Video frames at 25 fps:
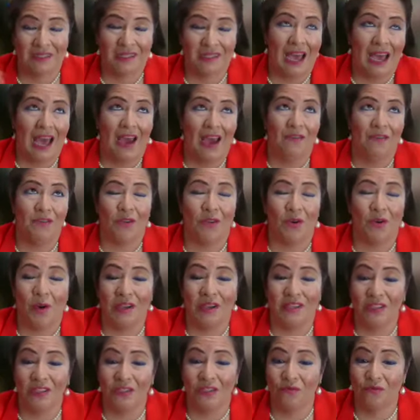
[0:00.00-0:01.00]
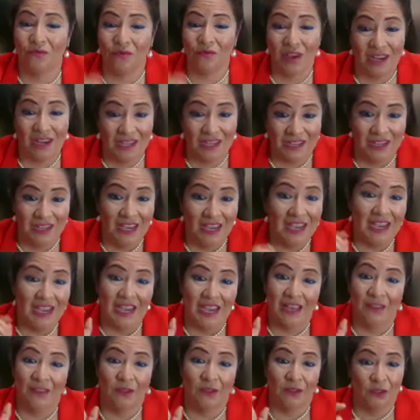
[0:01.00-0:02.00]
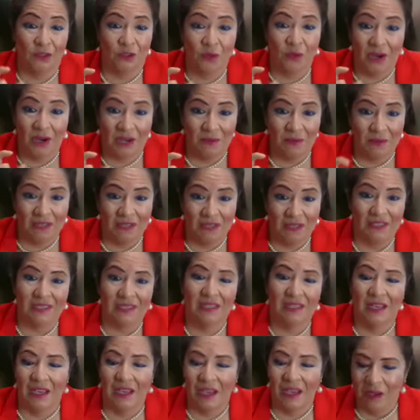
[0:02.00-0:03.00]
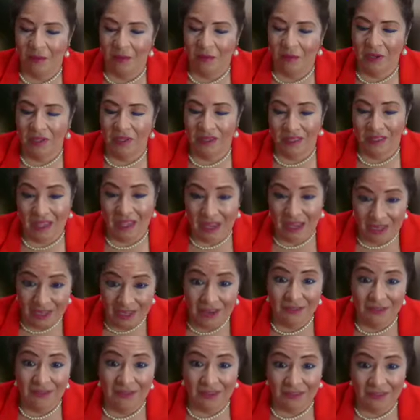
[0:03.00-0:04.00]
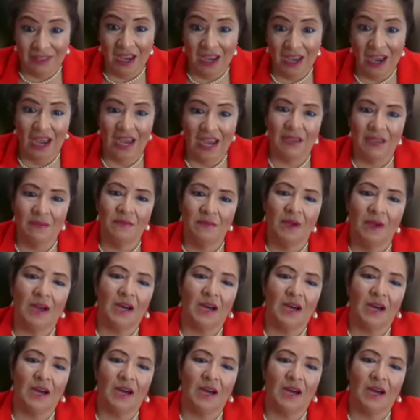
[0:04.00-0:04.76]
Have your questions ready in those 20 minutes, because that gift of time